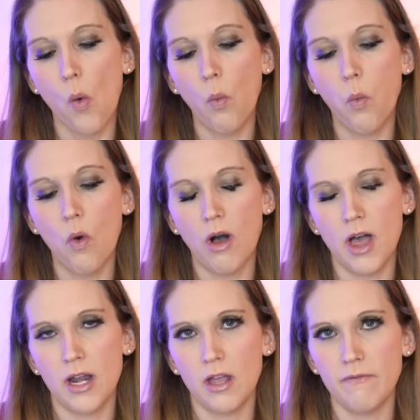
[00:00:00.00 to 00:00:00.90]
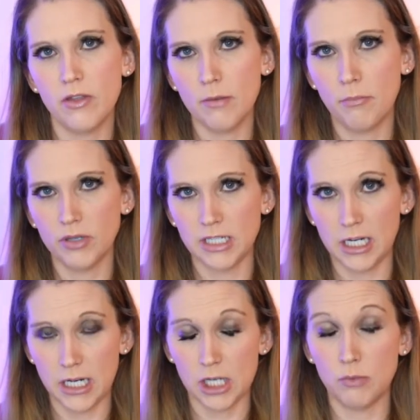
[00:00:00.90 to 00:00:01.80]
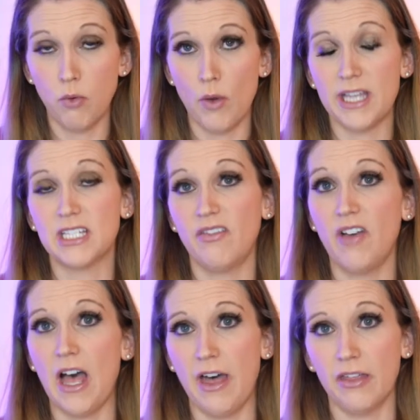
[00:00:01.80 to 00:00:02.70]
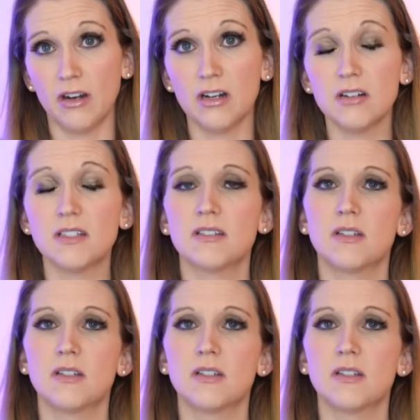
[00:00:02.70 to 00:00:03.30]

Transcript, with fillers: one of the teenage boys' fathers.